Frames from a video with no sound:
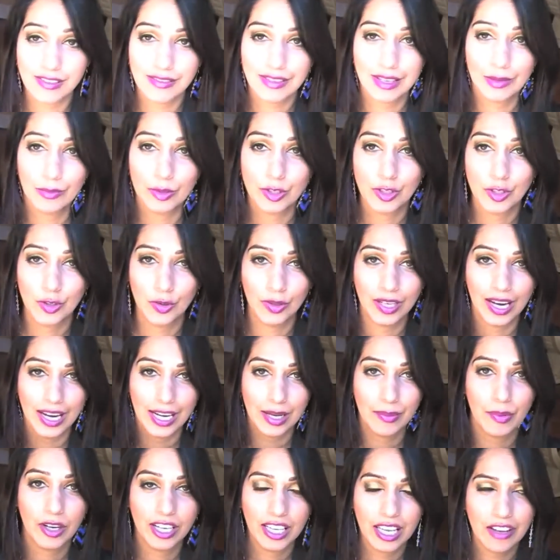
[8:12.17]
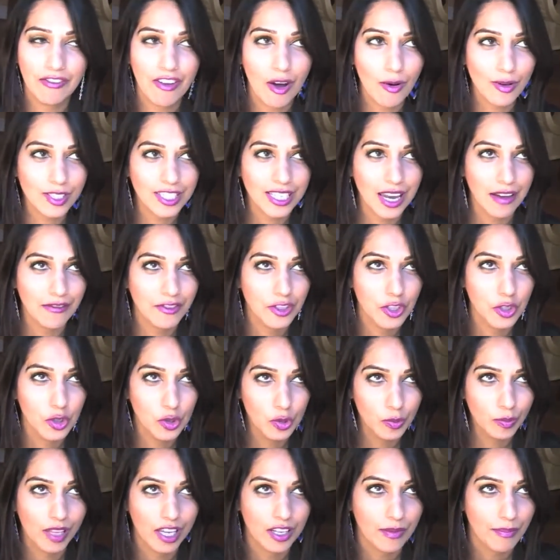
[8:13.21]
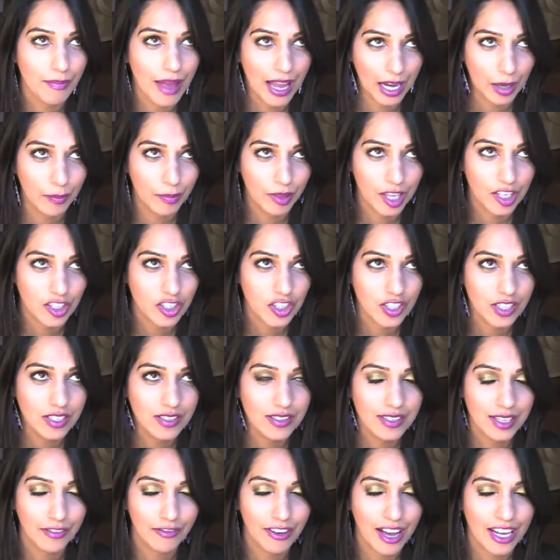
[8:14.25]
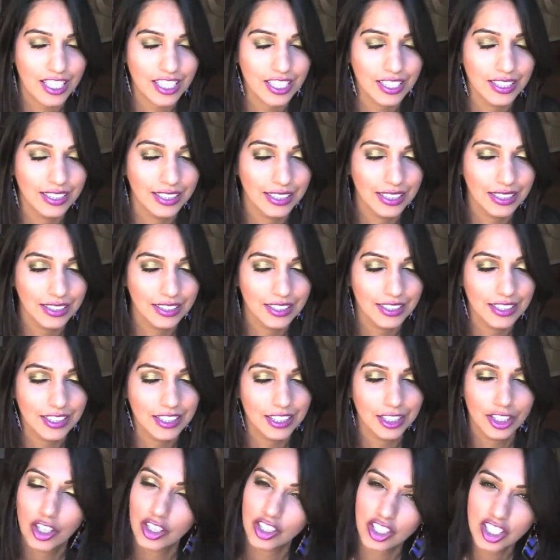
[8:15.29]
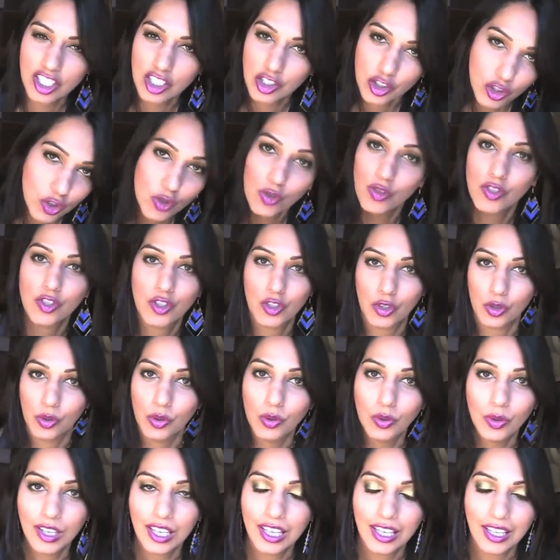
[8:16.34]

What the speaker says: It will suit anybody. If I was to have two MAC blushes, and if I had to, you know, just choose two,